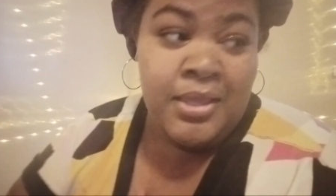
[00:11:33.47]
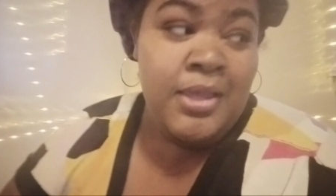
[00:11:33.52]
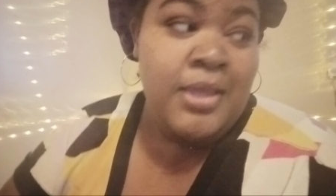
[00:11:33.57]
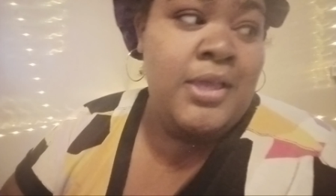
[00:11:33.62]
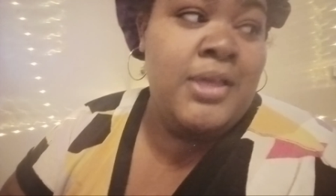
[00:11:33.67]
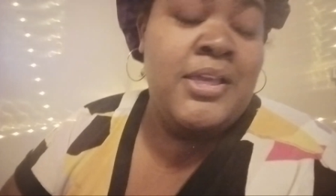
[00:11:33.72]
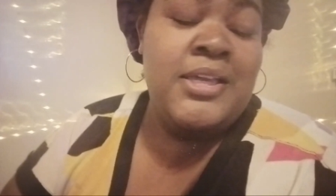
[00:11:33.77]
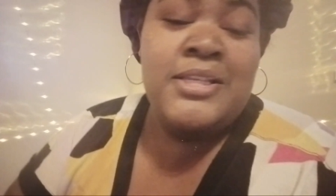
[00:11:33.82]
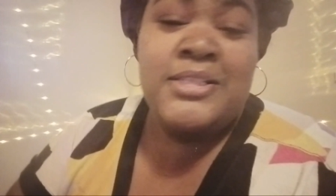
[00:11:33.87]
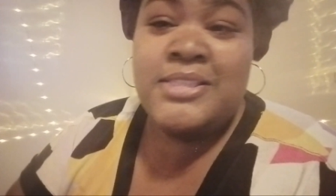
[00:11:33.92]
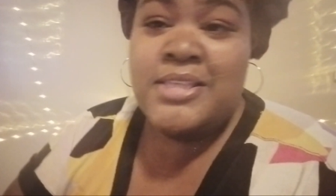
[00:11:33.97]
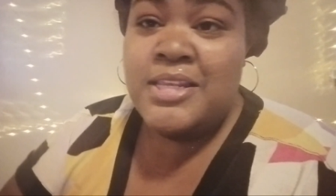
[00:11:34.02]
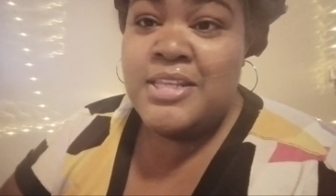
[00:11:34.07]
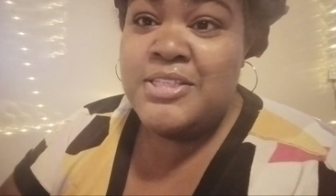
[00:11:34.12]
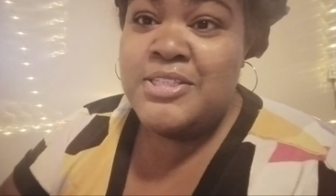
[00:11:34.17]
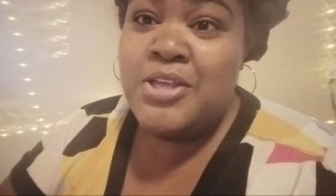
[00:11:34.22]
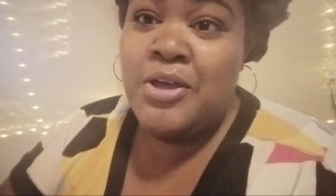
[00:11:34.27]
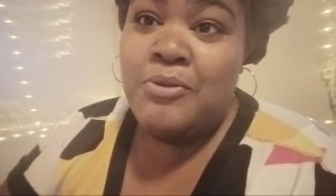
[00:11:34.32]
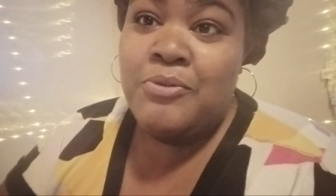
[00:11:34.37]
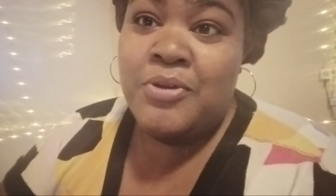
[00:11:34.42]
he said he's
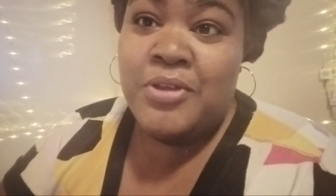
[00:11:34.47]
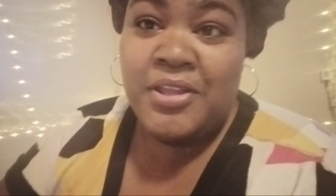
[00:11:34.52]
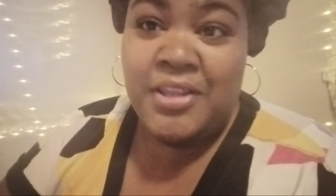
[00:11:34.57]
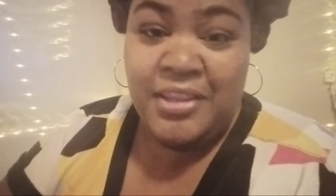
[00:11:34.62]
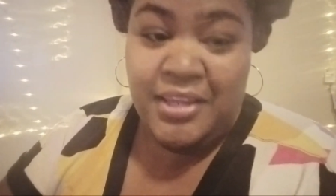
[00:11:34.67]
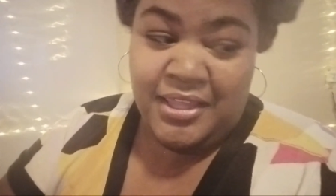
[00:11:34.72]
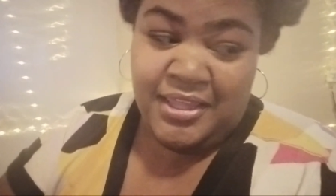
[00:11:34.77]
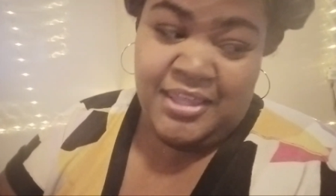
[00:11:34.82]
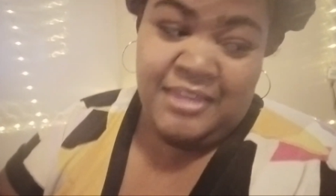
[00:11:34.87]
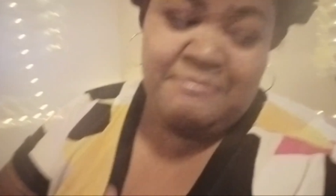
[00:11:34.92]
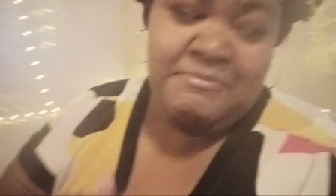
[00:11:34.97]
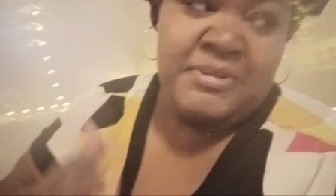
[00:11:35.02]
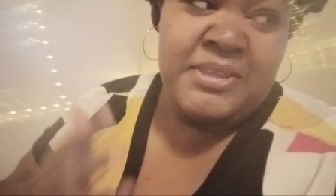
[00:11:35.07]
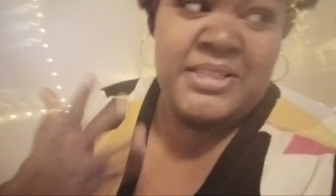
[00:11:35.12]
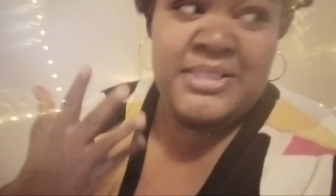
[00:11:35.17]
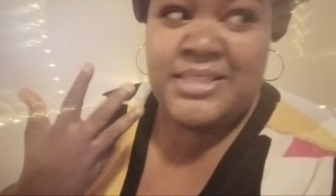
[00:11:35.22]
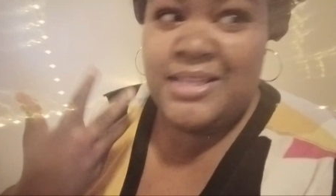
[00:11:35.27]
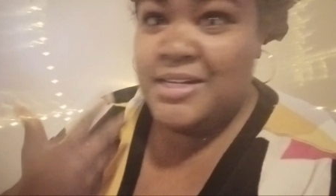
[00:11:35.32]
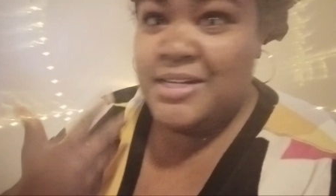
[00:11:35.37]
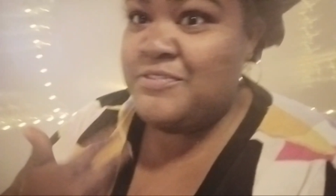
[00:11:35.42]
gonna give me the
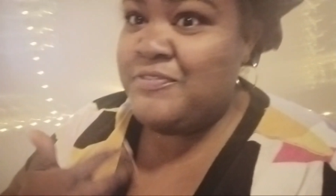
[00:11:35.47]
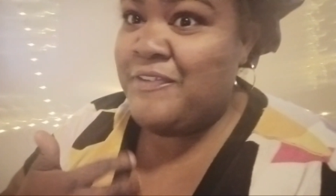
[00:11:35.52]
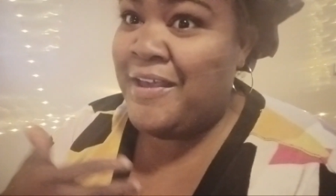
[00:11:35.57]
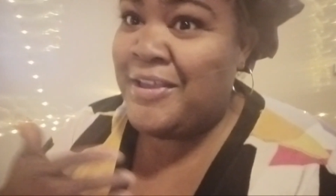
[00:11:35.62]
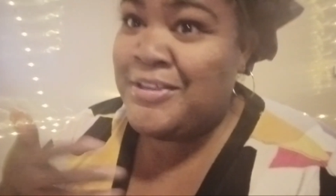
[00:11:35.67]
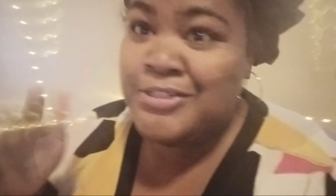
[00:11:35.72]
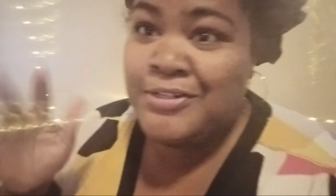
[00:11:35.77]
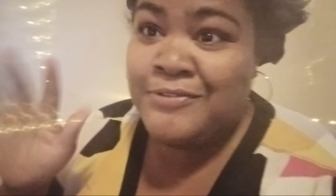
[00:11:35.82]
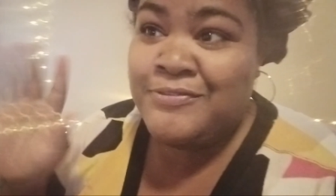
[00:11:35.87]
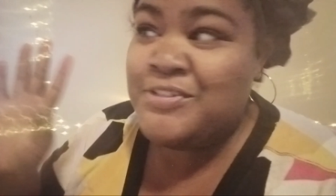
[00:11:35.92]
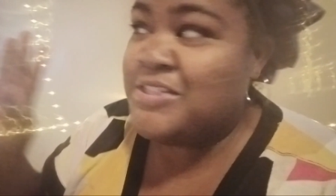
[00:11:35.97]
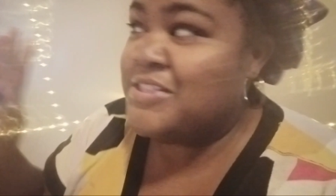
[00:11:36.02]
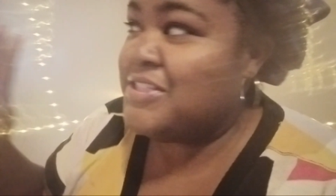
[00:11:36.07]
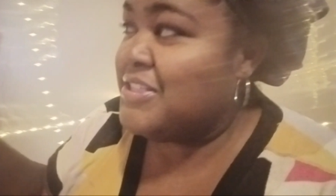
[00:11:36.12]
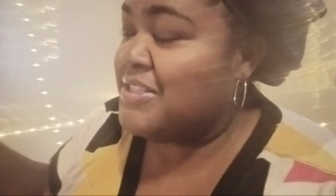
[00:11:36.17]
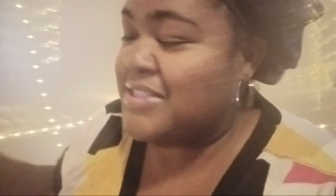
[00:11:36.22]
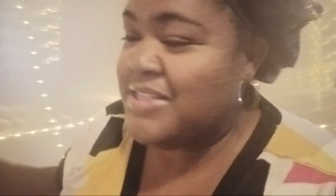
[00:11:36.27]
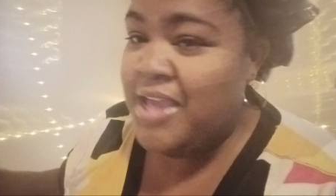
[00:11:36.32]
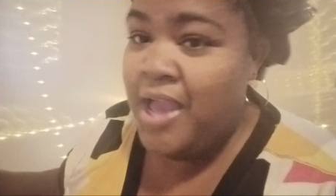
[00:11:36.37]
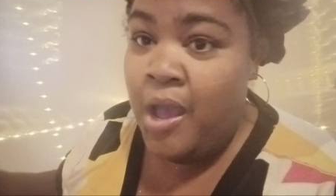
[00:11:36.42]
satisfaction of just to see
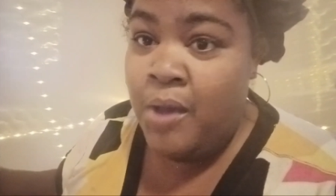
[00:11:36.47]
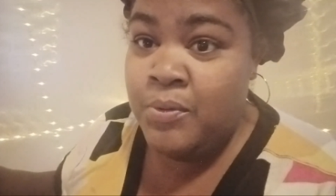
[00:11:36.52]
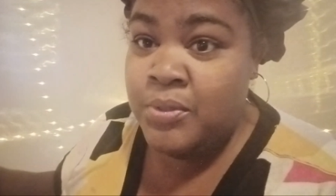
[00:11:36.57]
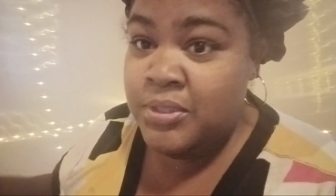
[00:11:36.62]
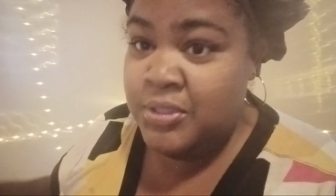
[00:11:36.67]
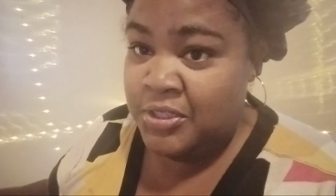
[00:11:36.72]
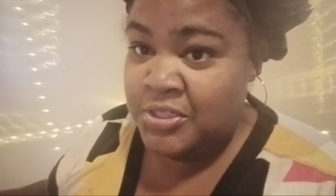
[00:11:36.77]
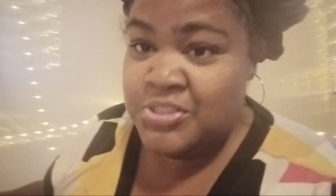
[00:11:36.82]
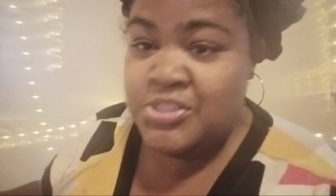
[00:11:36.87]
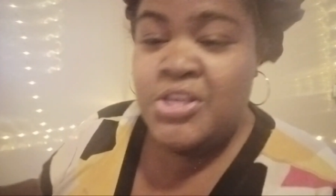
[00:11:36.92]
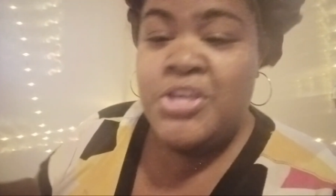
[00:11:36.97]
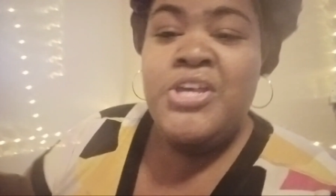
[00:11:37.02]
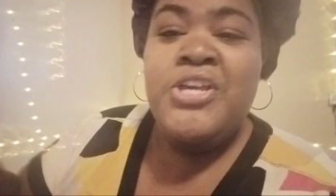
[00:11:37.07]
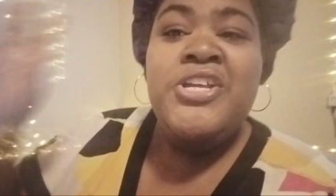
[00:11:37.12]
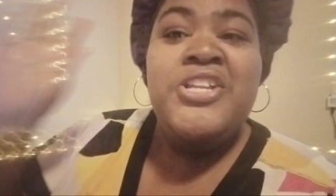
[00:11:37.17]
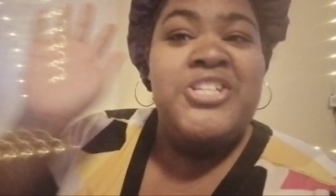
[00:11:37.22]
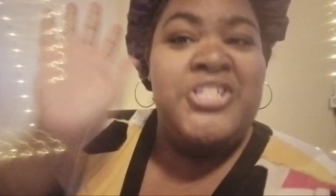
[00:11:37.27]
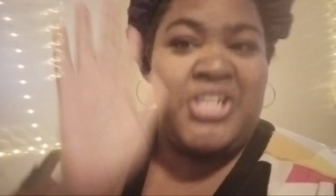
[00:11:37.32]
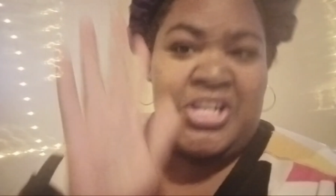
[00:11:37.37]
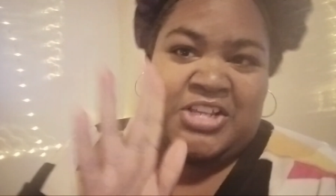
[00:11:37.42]
how it looks
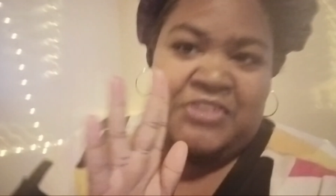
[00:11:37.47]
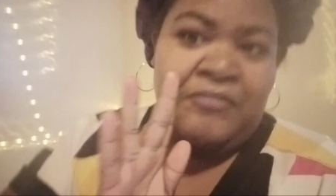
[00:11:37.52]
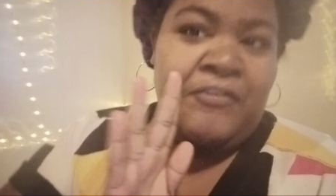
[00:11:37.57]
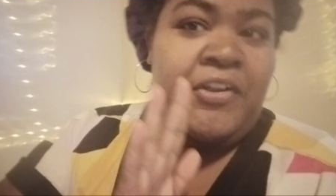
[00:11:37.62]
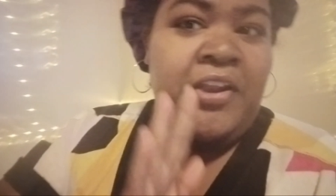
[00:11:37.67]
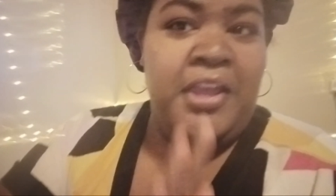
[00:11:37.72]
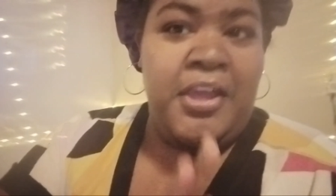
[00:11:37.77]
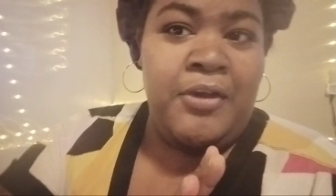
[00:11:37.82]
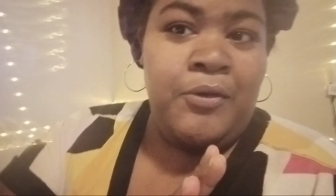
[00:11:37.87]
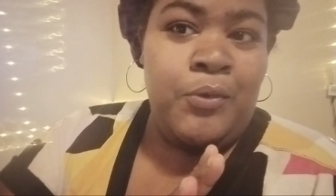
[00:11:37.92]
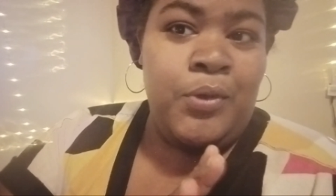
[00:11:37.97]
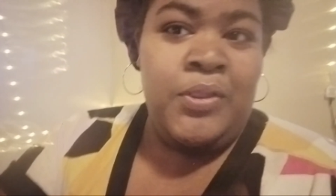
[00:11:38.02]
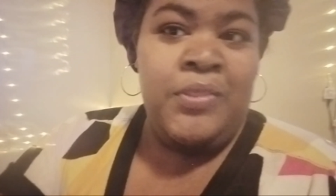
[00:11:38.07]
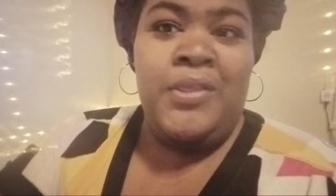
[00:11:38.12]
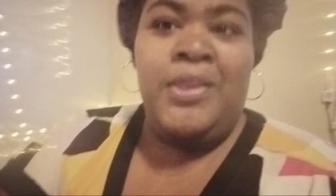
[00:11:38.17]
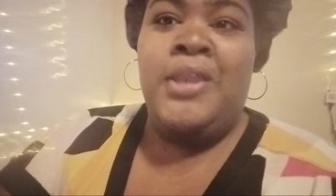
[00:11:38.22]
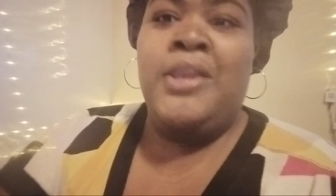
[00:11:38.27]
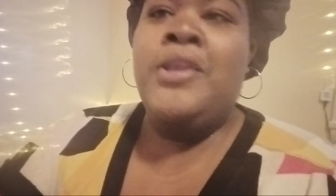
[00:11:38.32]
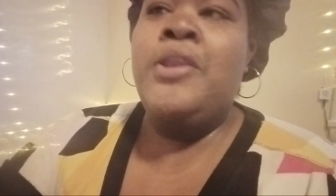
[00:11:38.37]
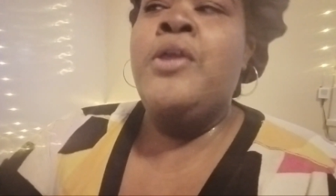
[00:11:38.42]
just for now, and
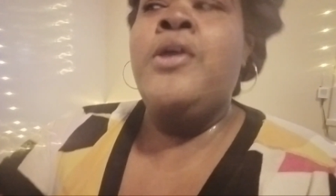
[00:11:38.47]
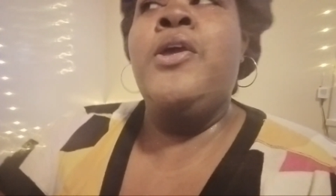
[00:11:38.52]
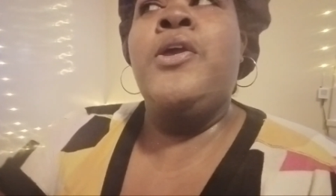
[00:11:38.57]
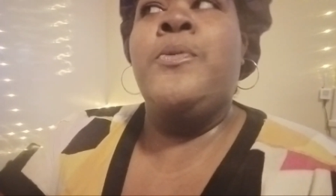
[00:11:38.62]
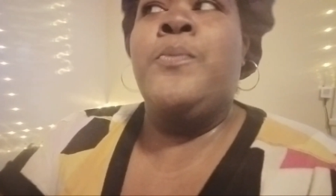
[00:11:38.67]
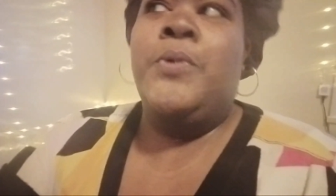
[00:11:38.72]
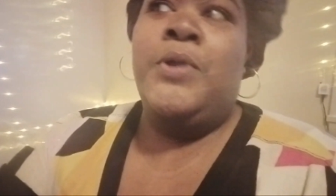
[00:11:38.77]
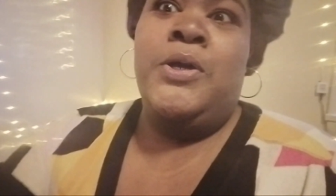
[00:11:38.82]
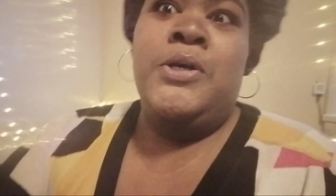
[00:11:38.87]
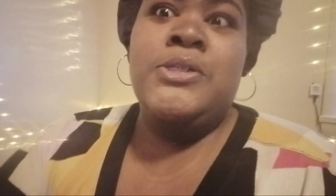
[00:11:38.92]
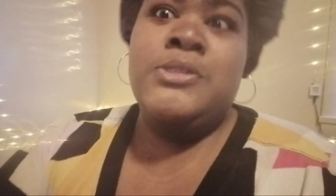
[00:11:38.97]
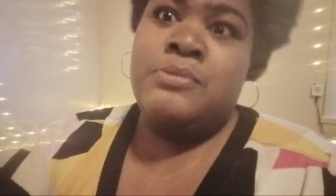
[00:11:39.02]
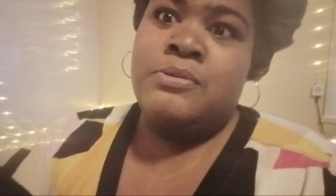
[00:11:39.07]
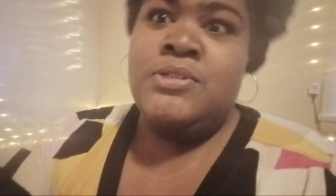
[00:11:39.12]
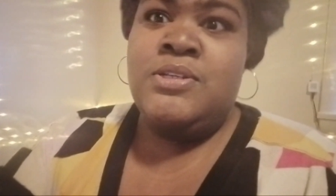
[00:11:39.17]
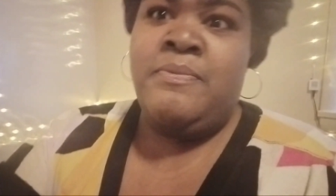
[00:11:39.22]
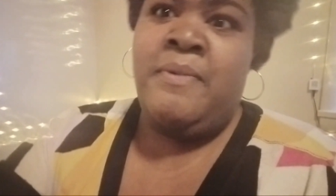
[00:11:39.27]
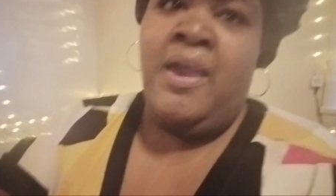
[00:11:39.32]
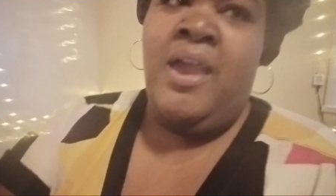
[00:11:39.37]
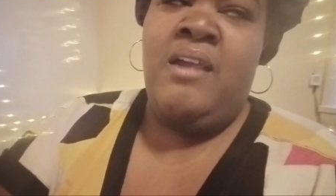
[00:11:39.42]
then we're gonna switch it
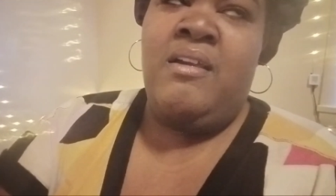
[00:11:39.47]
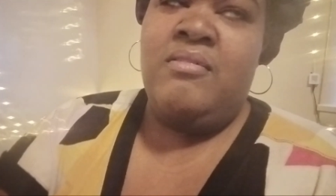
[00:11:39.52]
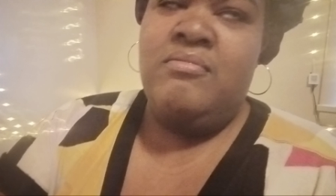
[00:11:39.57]
back